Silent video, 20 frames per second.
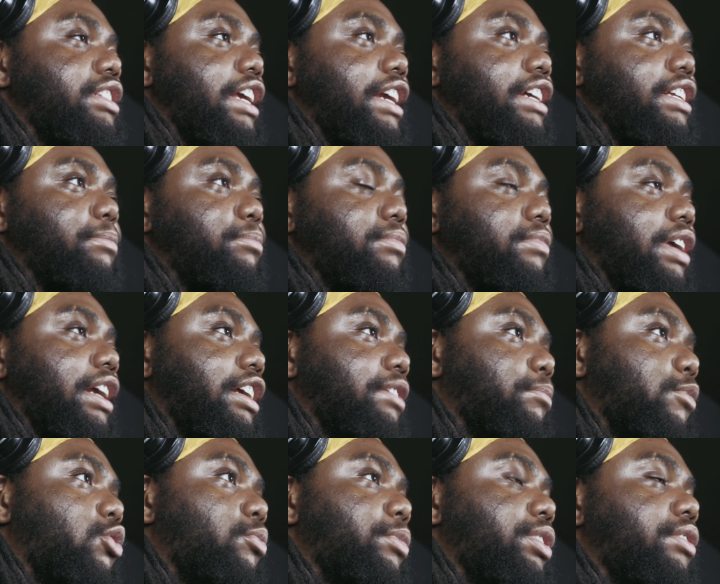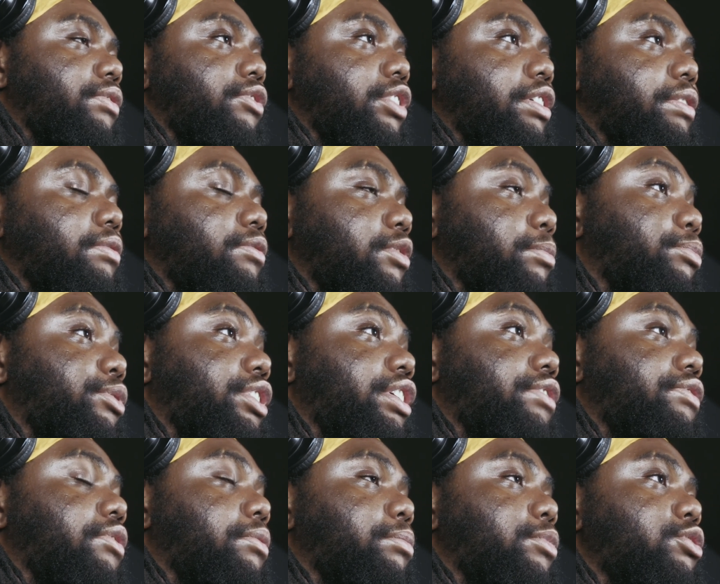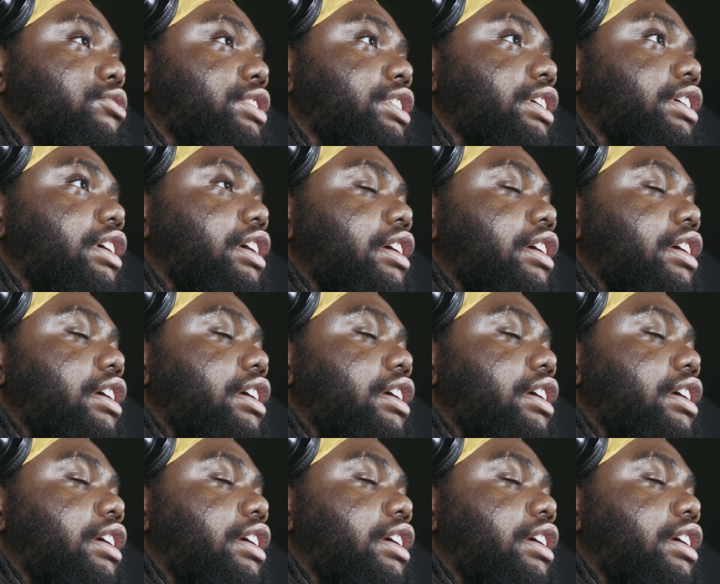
take a like a moment of like reprieve from music.